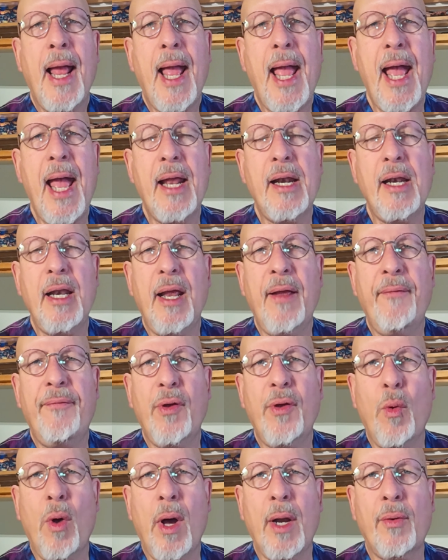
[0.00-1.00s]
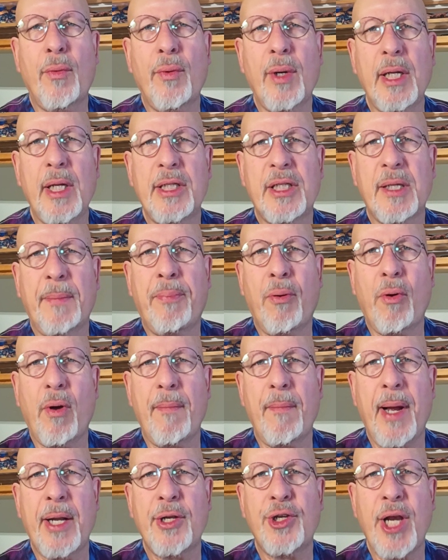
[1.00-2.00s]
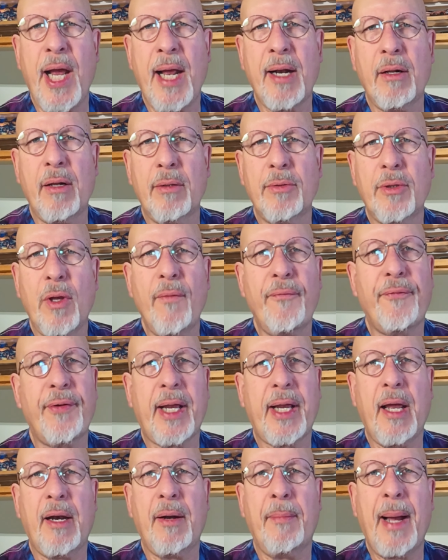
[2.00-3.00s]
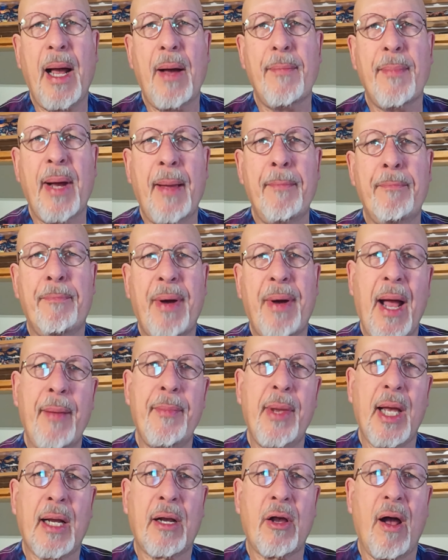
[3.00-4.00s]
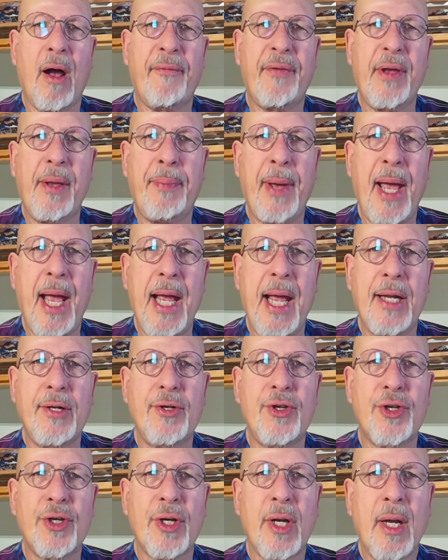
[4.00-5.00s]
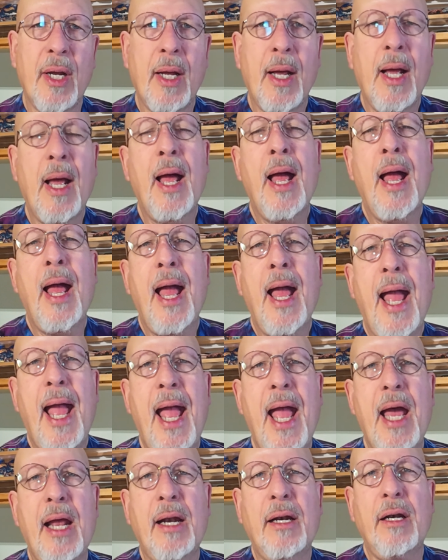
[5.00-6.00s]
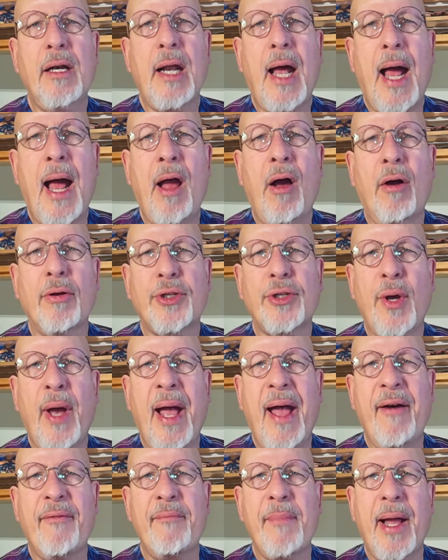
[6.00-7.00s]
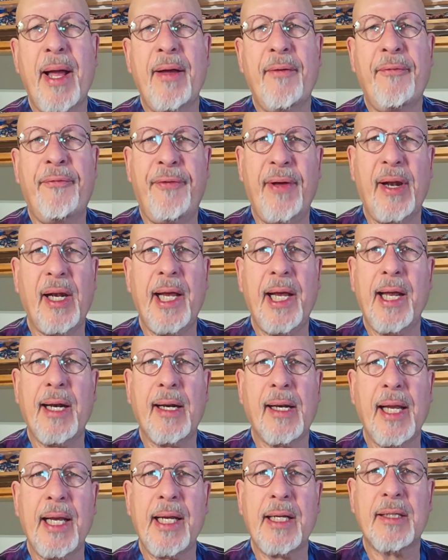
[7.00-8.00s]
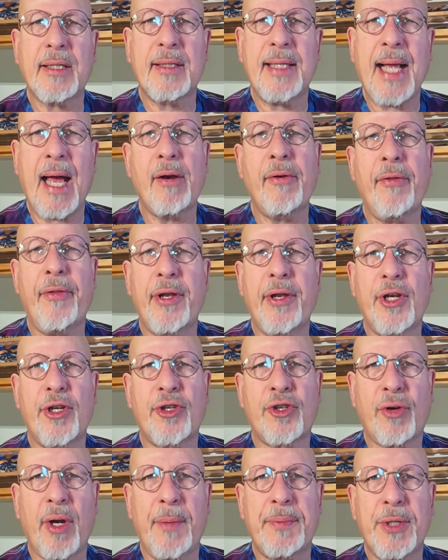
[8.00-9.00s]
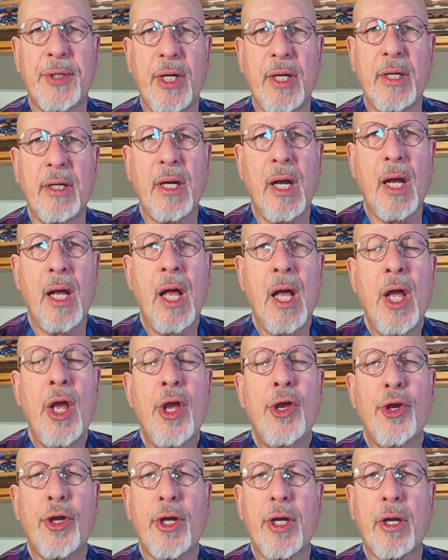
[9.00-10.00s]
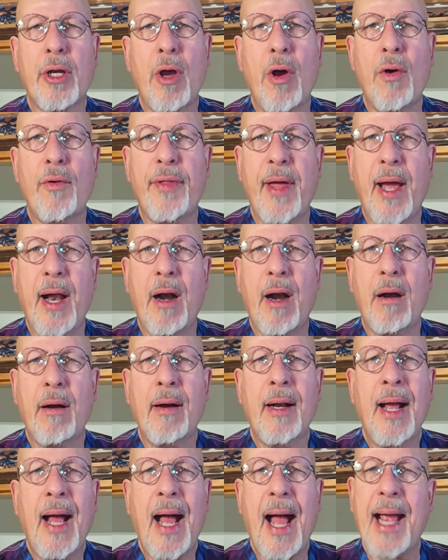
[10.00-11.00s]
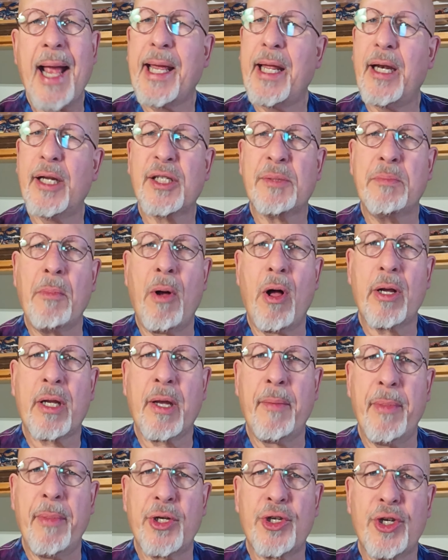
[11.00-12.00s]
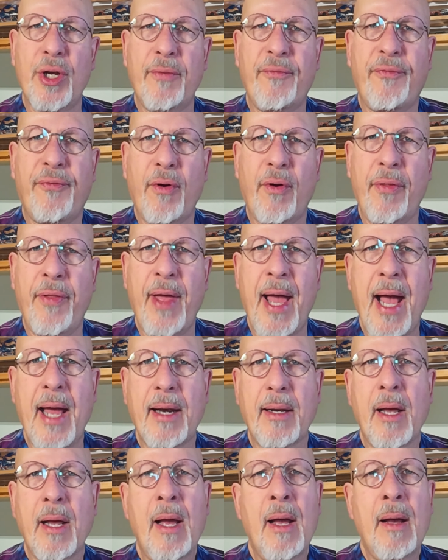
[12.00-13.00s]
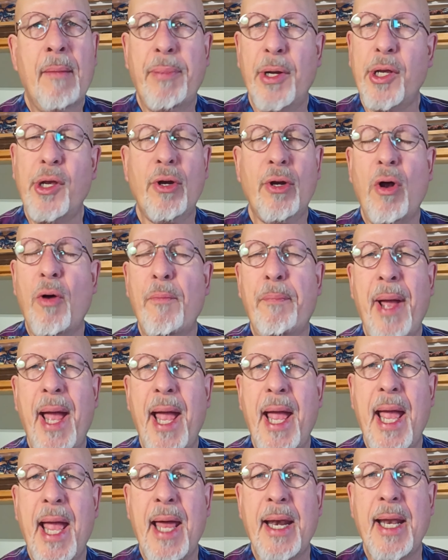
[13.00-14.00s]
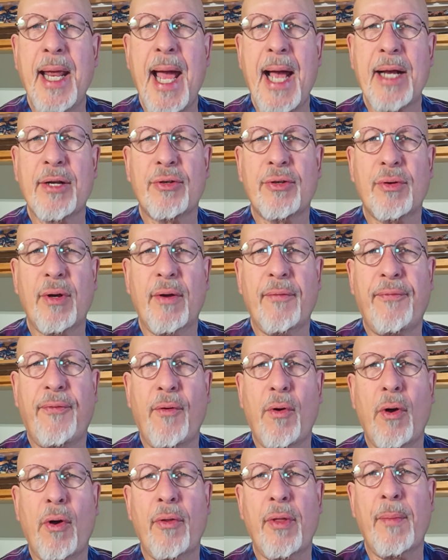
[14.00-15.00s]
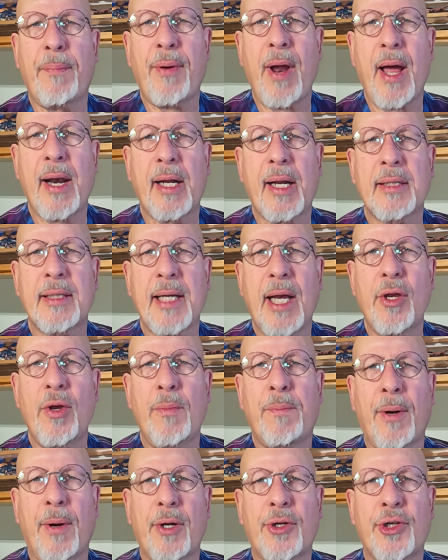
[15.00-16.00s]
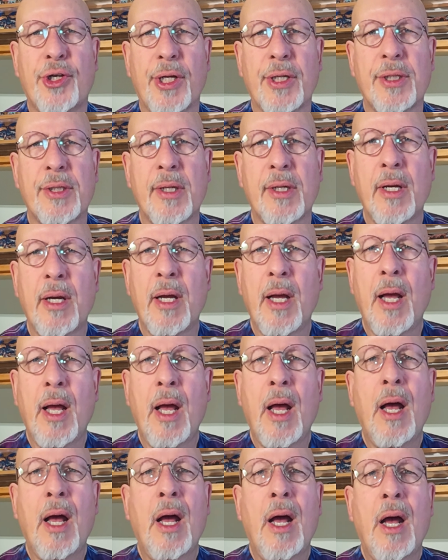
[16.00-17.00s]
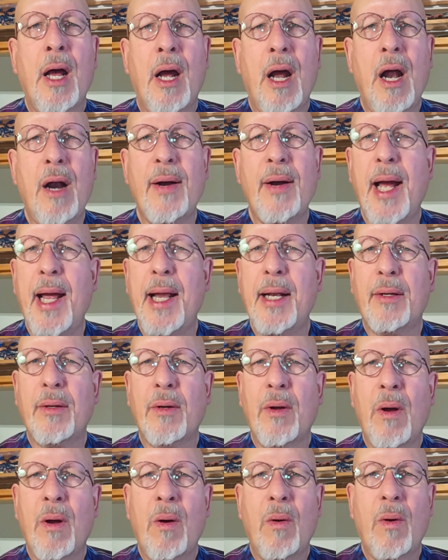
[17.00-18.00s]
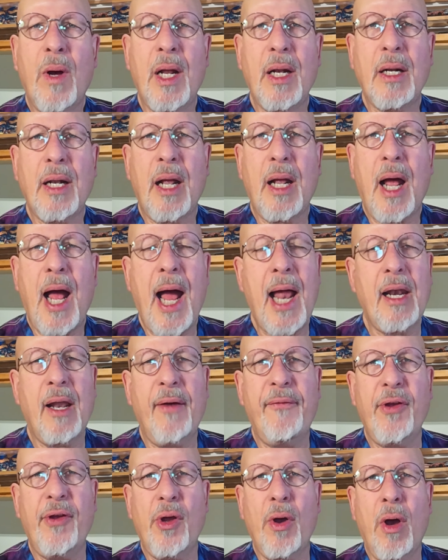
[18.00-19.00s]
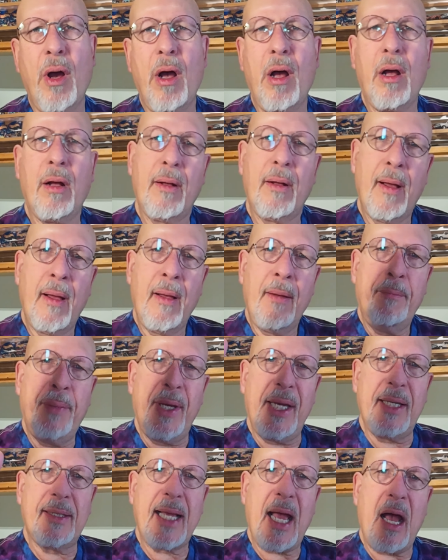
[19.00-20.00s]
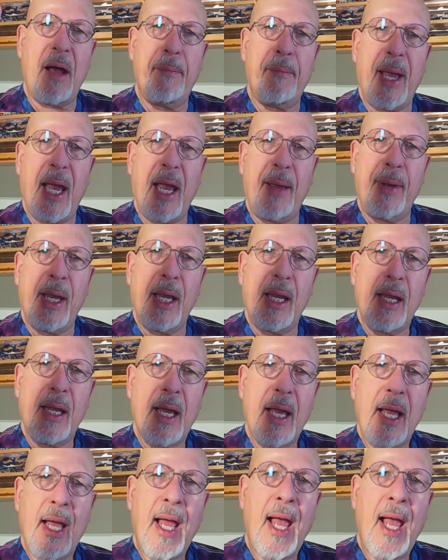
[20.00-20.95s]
And if you want to really support my channel, don't forget about my Buy Me a Coffee page. And I also have my affiliate links down in the description. You can go there. I get a small commission for that but you don't pay any extra for the products that you purchase. All right. Well, I love you all. Peace out, baby.